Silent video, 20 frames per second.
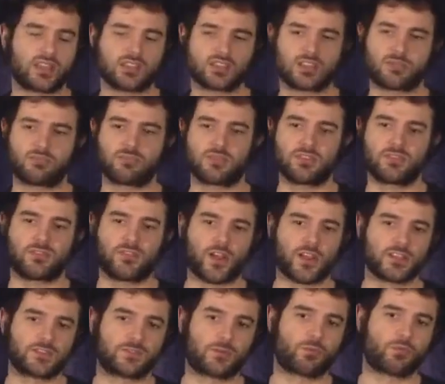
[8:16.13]
some
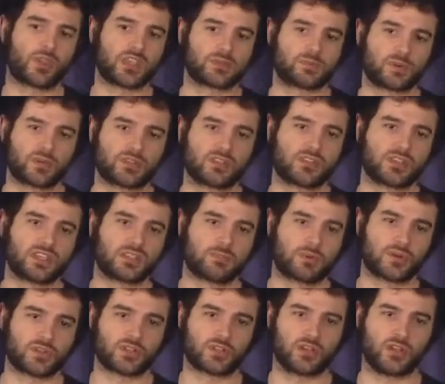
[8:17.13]
funds from this person to this
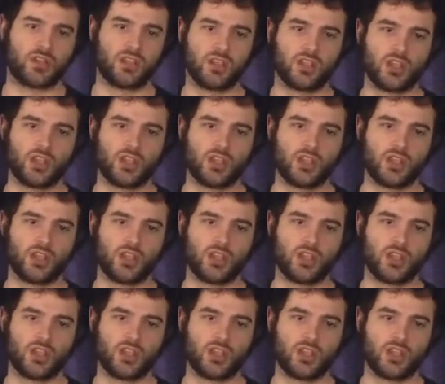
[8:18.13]
person.